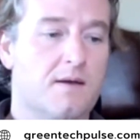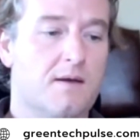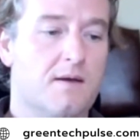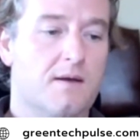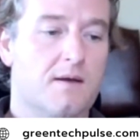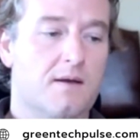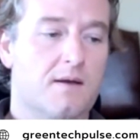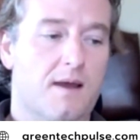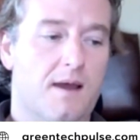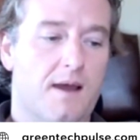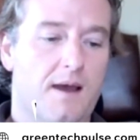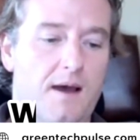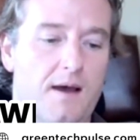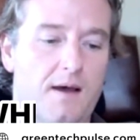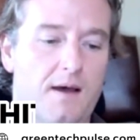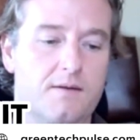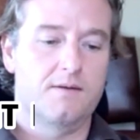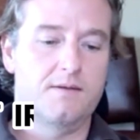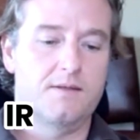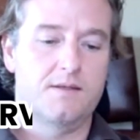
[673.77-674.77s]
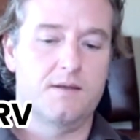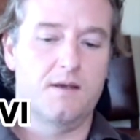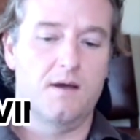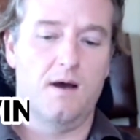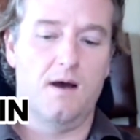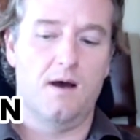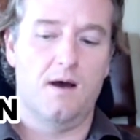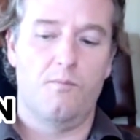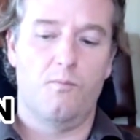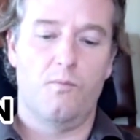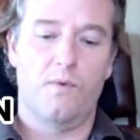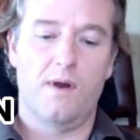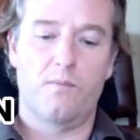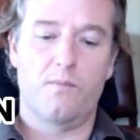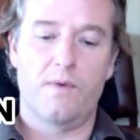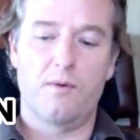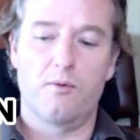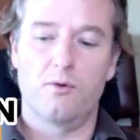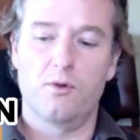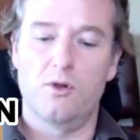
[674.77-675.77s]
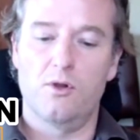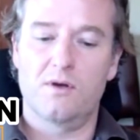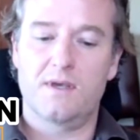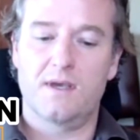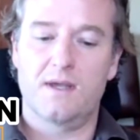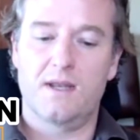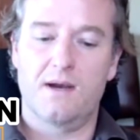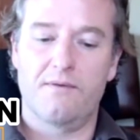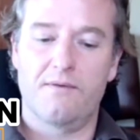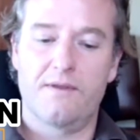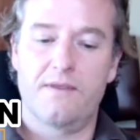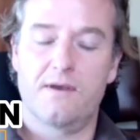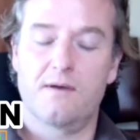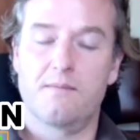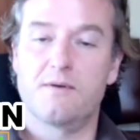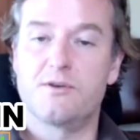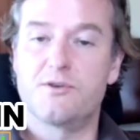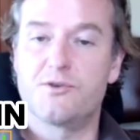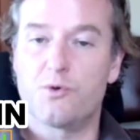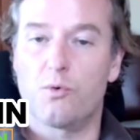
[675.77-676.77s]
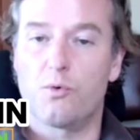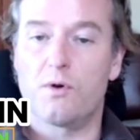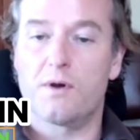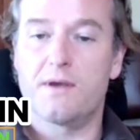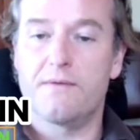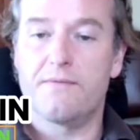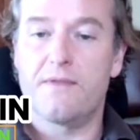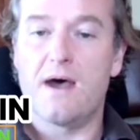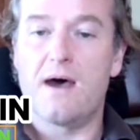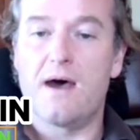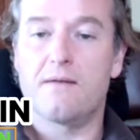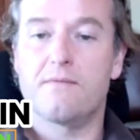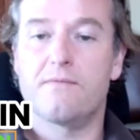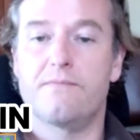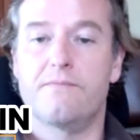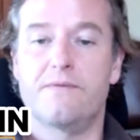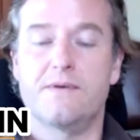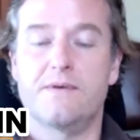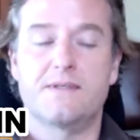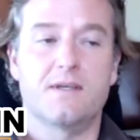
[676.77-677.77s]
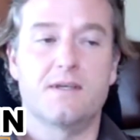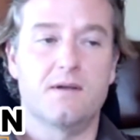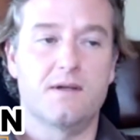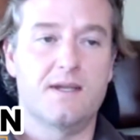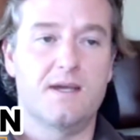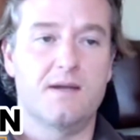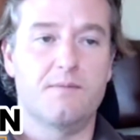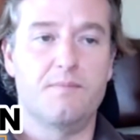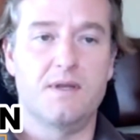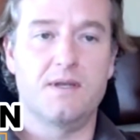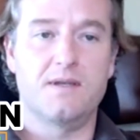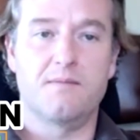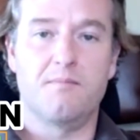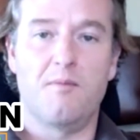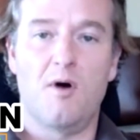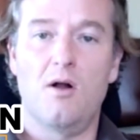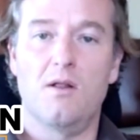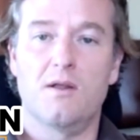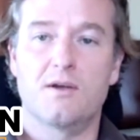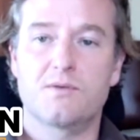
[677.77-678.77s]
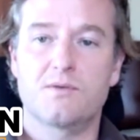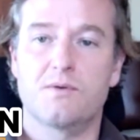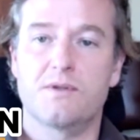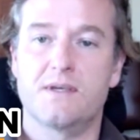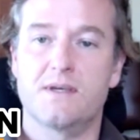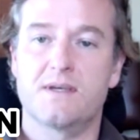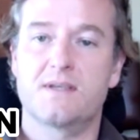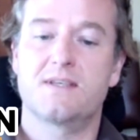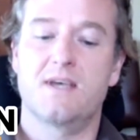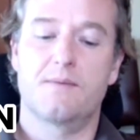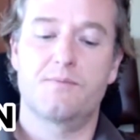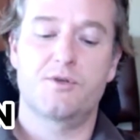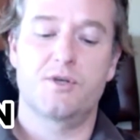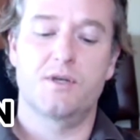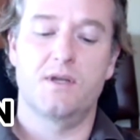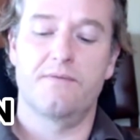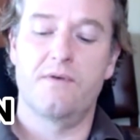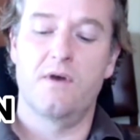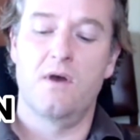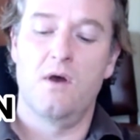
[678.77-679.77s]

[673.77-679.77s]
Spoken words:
And when we were looking at everything, a majority of that facility had been demolished, with the exception of